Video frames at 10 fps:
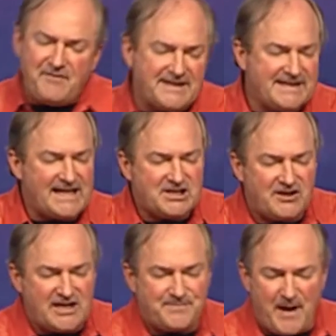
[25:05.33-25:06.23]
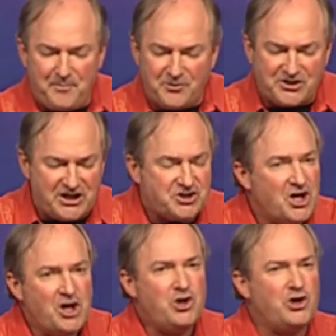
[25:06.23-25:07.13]
says to these people. He says,
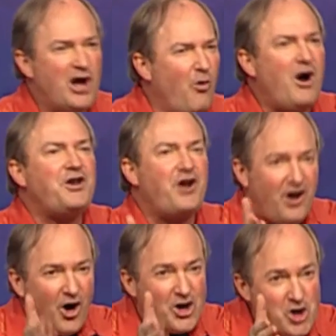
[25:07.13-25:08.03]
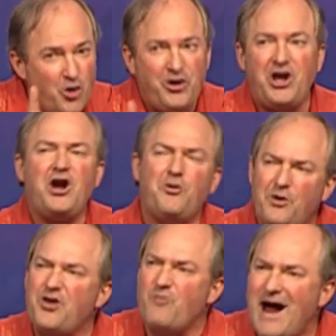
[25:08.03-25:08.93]
You know what? Are you here with
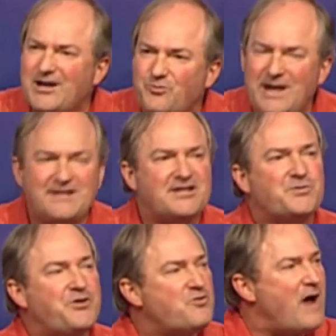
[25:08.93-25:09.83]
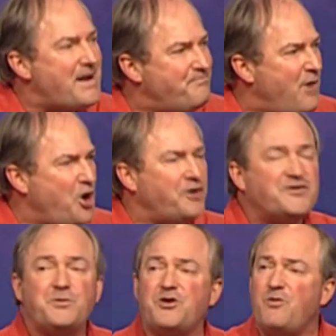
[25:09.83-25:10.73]
the right reasons, with the right motives,
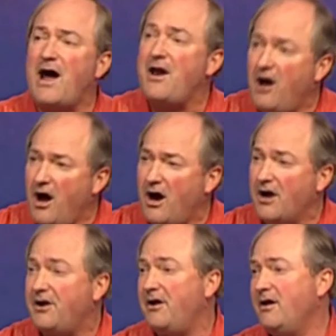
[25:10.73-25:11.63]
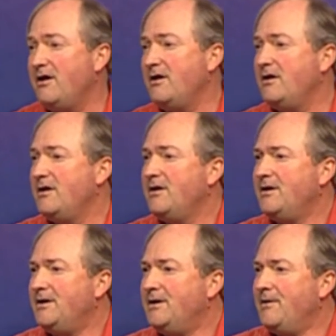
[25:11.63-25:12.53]
with the right heart?
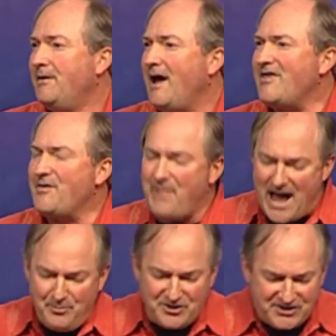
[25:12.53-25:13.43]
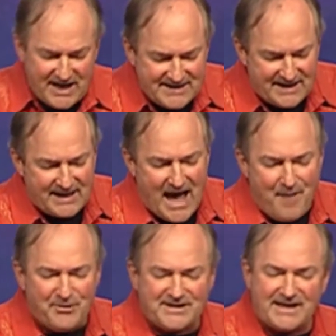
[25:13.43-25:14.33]
And the Bible says that
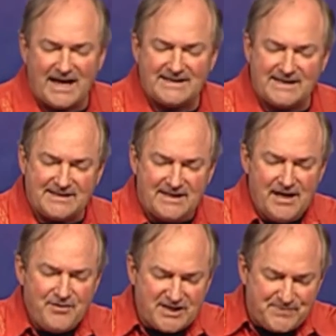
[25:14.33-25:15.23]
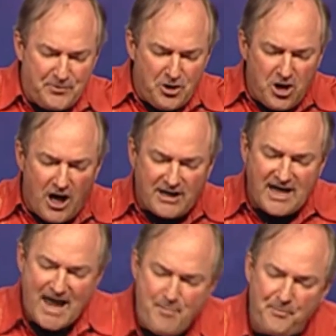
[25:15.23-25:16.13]
Amasai says, The Spirit of God
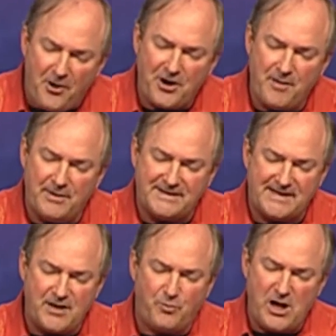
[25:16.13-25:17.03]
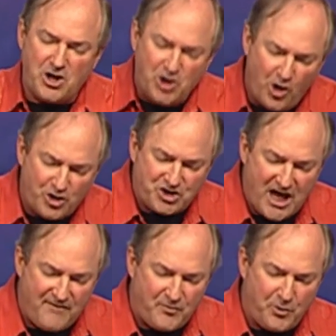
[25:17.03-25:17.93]
came upon him and said, We are yours,
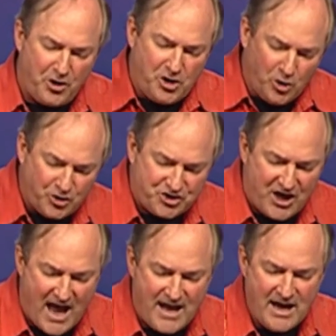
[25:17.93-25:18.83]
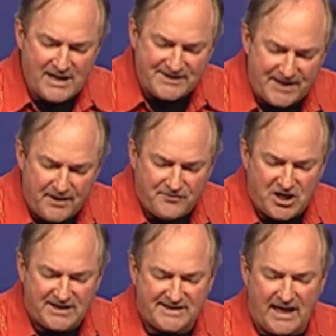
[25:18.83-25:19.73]
David. We're on your side, son of
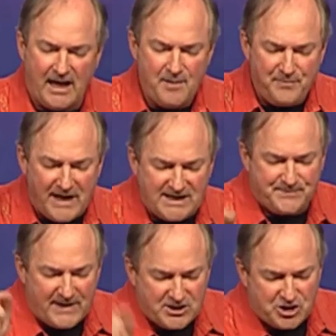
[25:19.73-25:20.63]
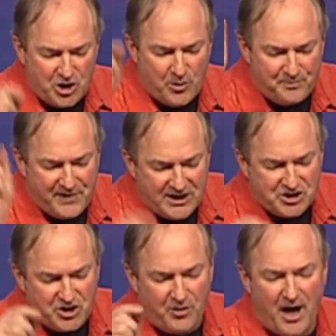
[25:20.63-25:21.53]
Jesse. Peace, peace to you, and
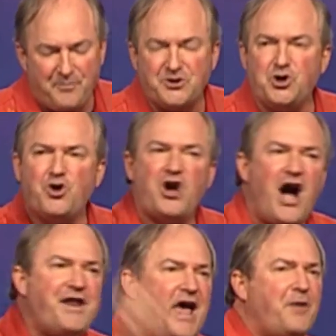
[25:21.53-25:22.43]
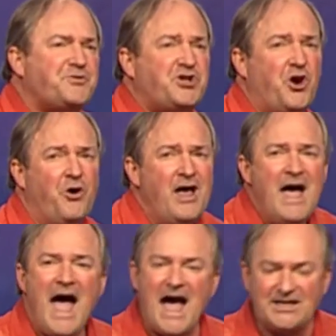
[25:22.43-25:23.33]
peace to your helpers. Your God helps you.
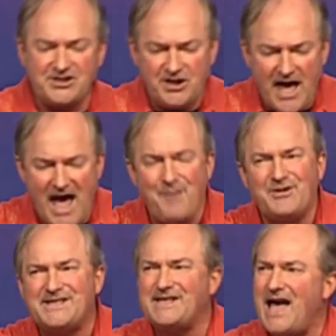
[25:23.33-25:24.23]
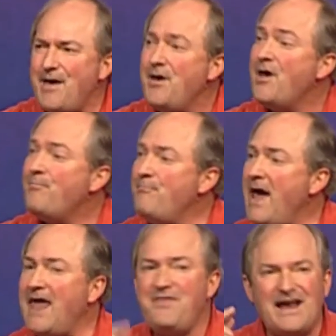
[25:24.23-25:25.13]
As Amasai
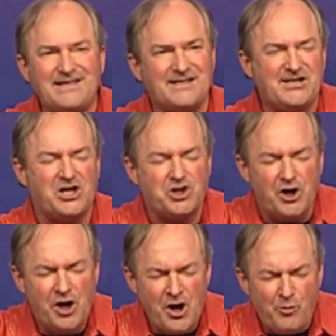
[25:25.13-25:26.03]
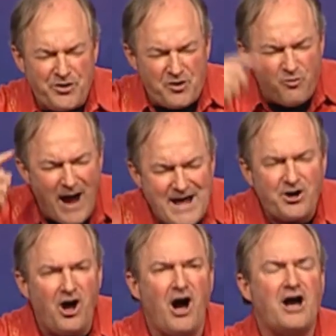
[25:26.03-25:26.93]
made that decision with the right
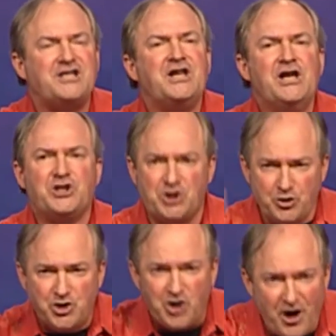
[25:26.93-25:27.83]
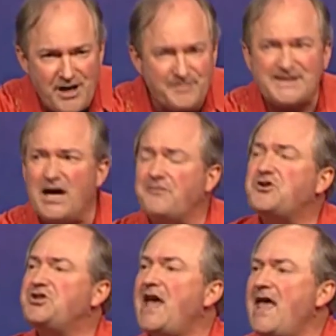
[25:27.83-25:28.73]
heart, to join himself
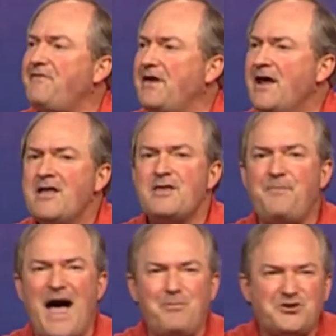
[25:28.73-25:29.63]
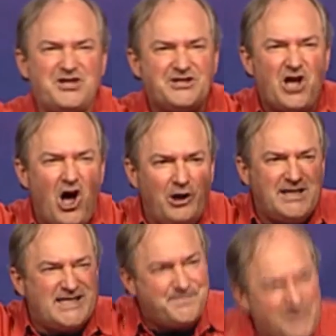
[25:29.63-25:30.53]
to David, the Bible says the Holy
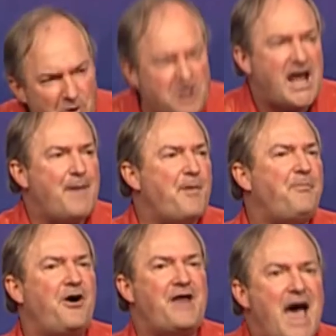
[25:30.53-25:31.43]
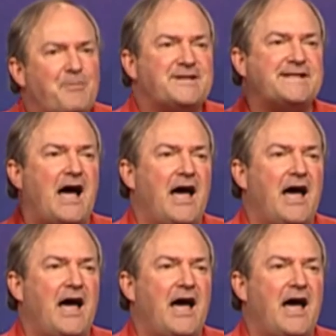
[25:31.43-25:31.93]
Spirit came upon Amasai.